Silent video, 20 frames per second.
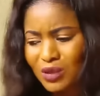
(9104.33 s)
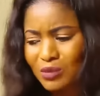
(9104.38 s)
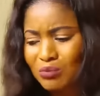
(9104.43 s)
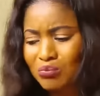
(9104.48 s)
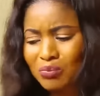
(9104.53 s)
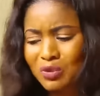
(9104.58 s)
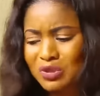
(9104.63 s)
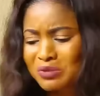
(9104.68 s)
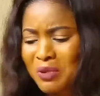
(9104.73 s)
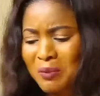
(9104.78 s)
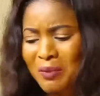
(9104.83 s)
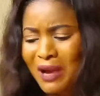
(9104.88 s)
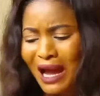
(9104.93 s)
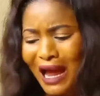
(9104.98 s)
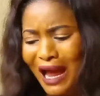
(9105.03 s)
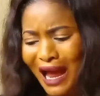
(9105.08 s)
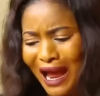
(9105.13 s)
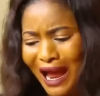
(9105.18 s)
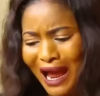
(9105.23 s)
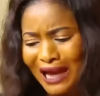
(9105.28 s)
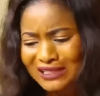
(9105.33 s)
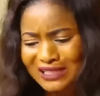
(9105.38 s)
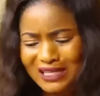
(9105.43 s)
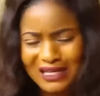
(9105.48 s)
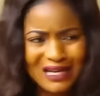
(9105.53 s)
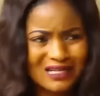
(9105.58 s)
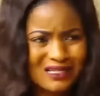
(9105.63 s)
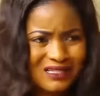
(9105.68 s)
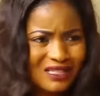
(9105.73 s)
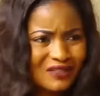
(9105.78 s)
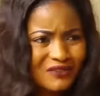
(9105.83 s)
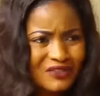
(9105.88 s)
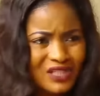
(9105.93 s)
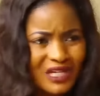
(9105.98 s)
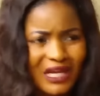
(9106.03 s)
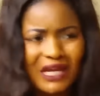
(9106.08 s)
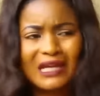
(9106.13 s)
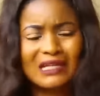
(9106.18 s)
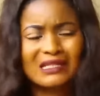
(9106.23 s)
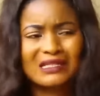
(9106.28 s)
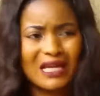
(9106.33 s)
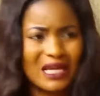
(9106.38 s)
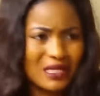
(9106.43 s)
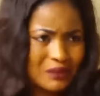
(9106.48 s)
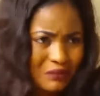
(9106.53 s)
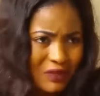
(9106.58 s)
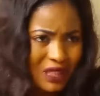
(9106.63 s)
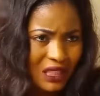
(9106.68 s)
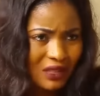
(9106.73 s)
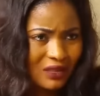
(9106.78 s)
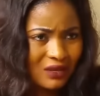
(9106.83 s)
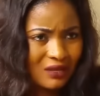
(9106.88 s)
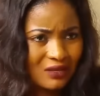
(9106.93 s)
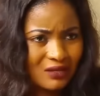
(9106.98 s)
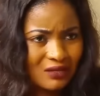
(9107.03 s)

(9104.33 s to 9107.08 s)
But Mama acted as if she hated me.